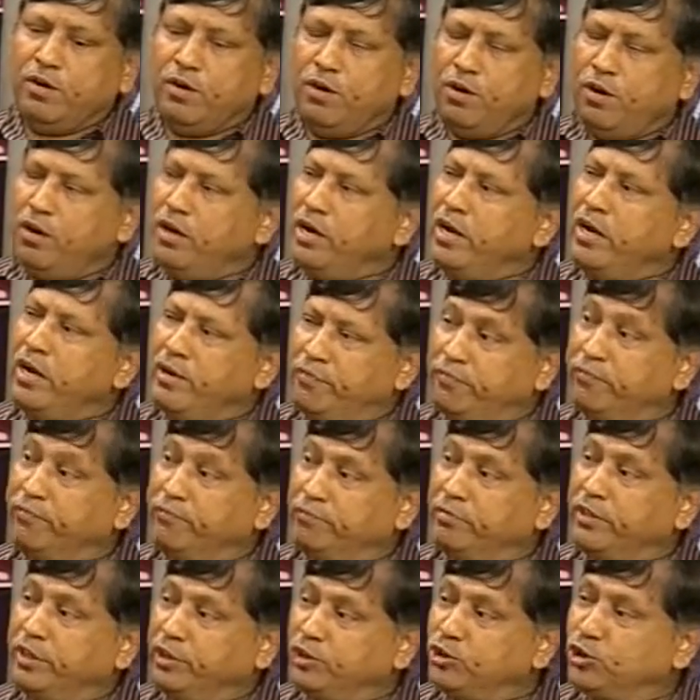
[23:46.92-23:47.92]

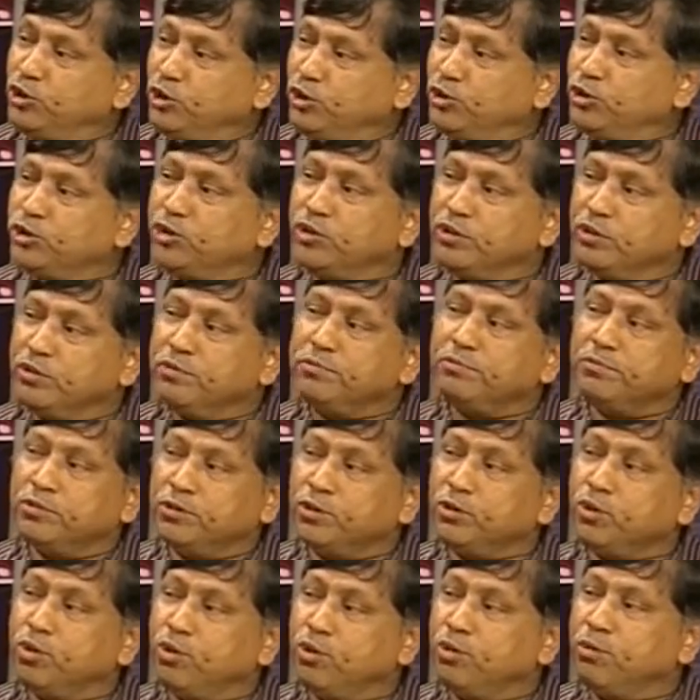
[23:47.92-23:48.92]
if the issue is
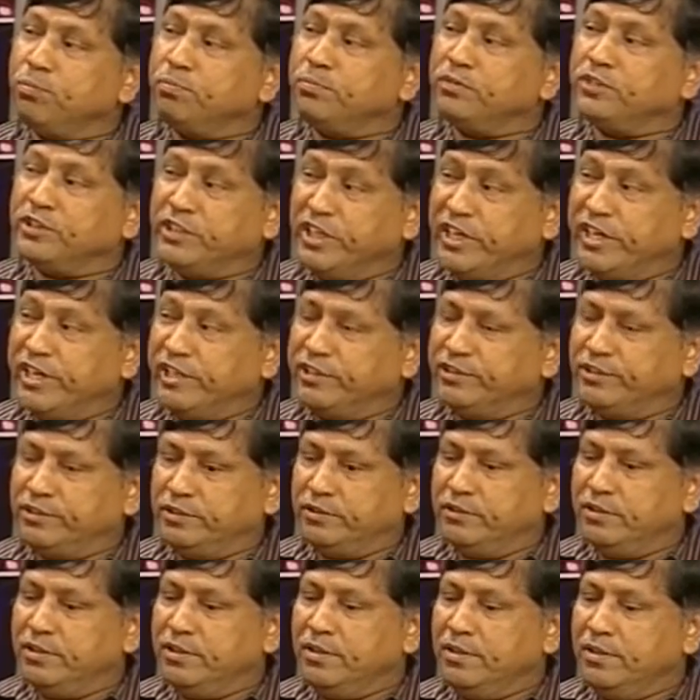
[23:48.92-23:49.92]
so
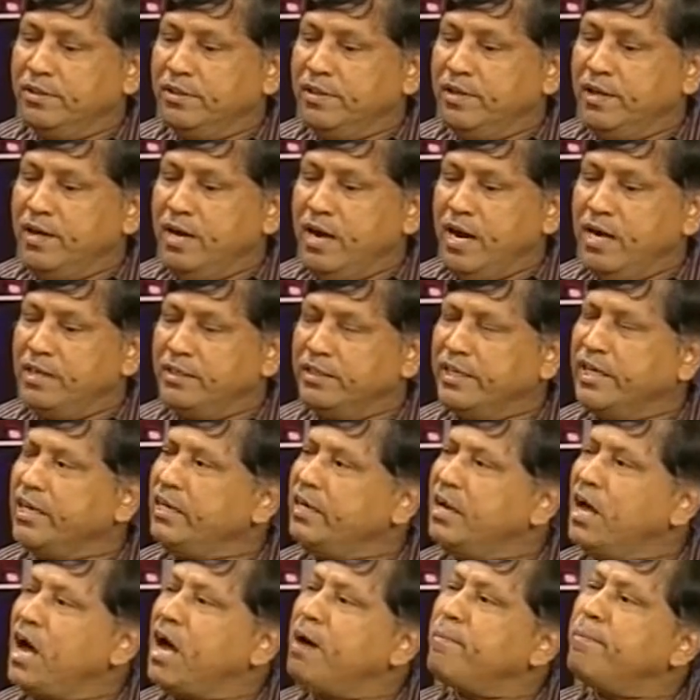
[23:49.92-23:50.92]
serious, and
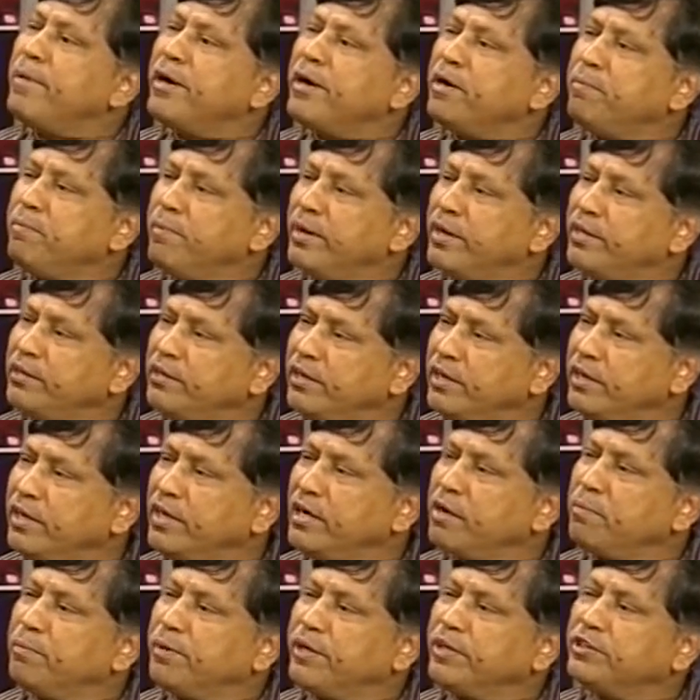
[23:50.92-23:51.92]
then abide by the
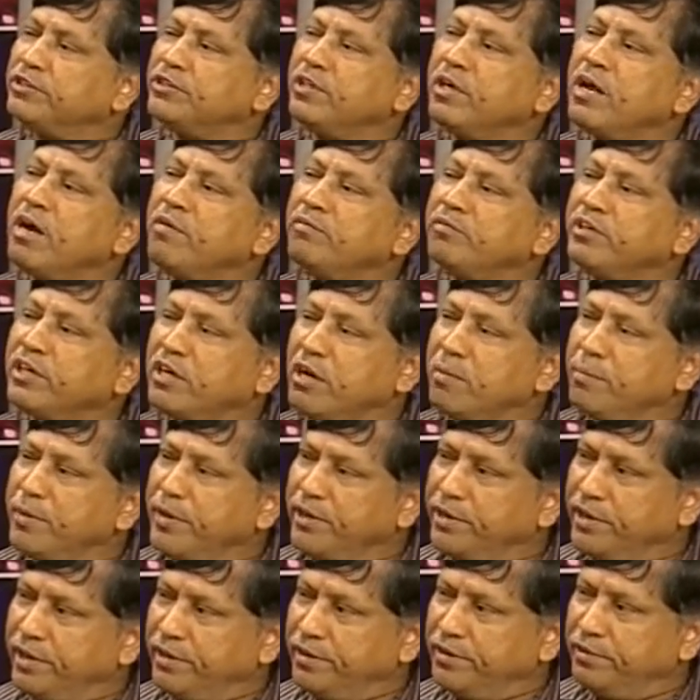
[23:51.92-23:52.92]
recommendation of the
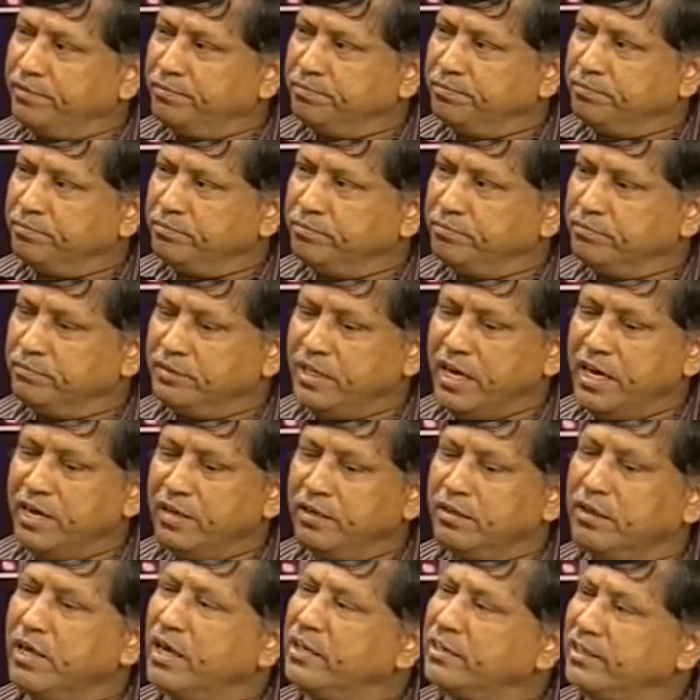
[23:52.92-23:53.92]
committee.
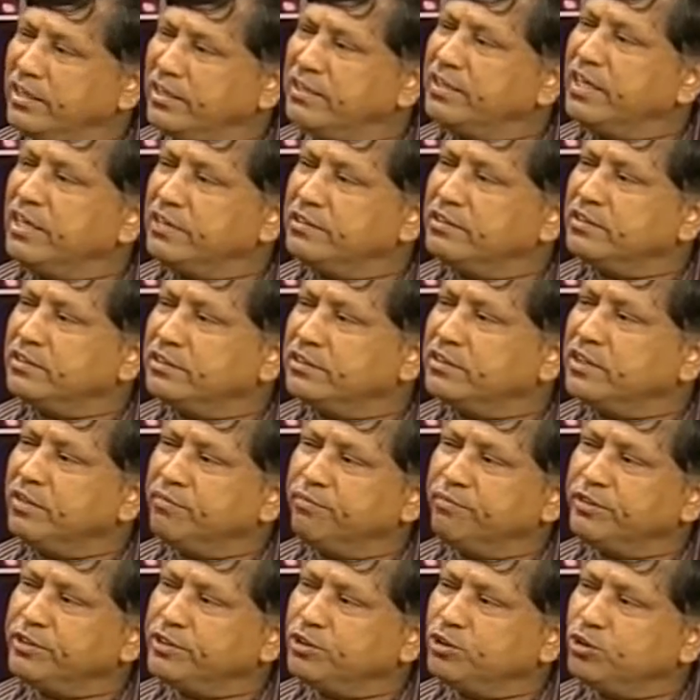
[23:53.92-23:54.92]
There, I think that's the
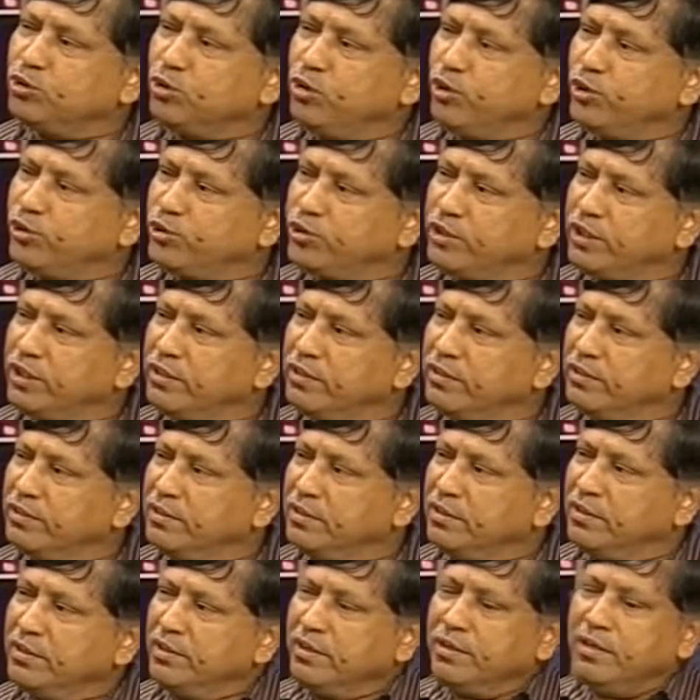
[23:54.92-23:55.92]
safest
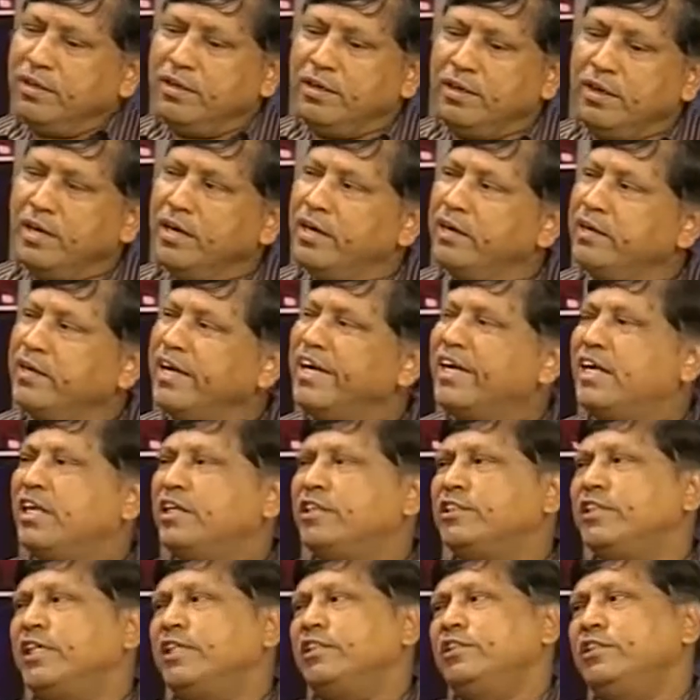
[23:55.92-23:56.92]
solution.
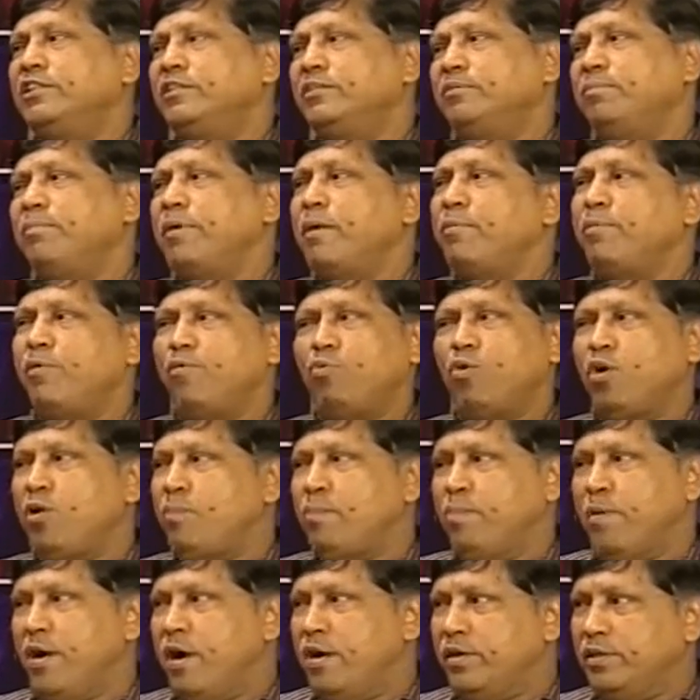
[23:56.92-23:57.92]
Negligence may be
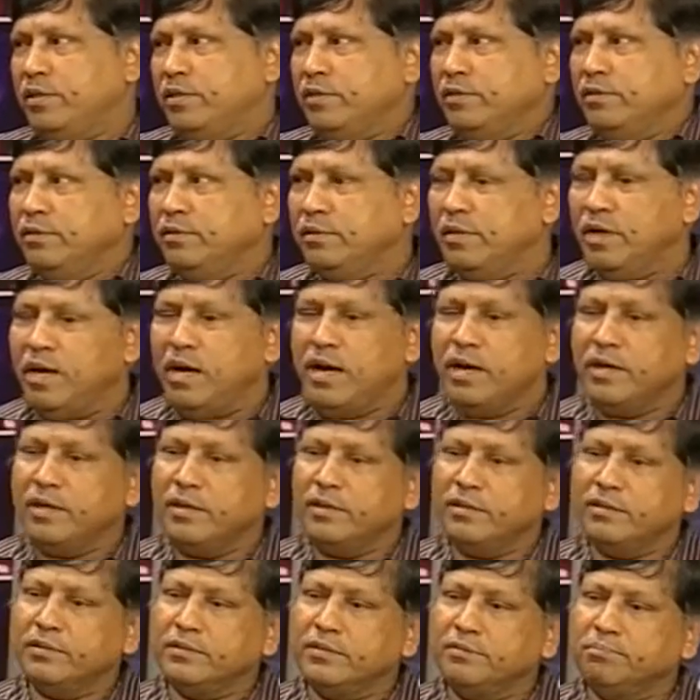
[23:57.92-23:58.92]
one part,
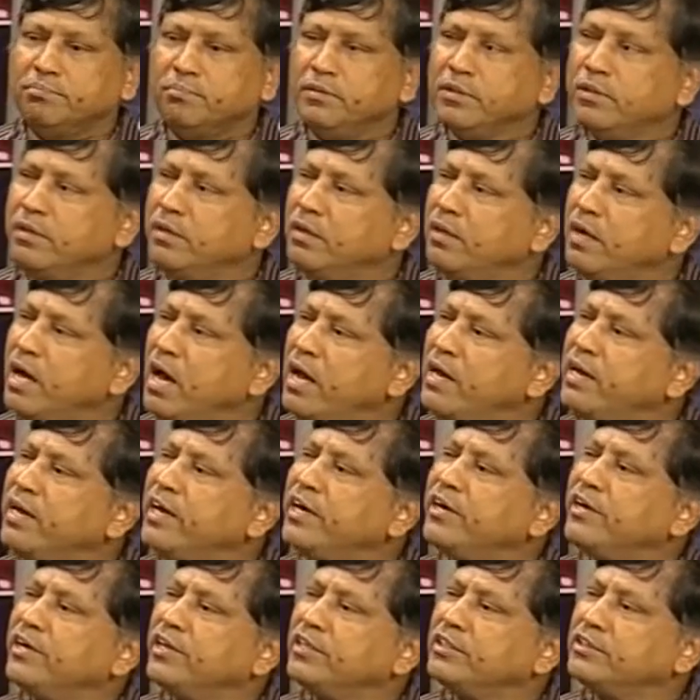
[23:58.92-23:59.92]
and
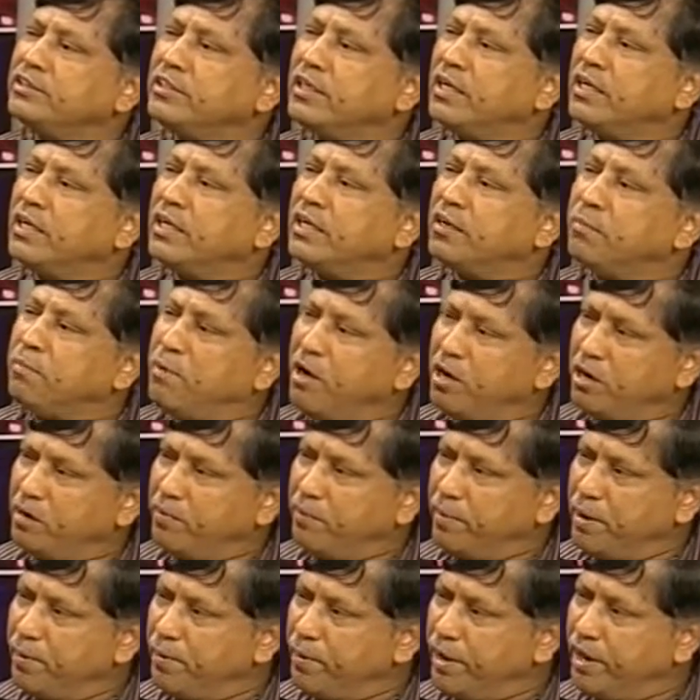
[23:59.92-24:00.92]
unintentional remark
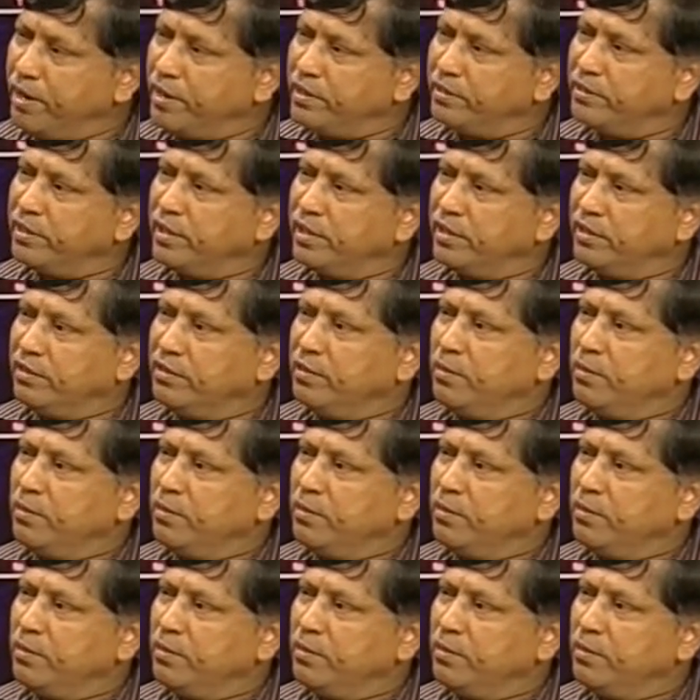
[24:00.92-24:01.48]
may be another.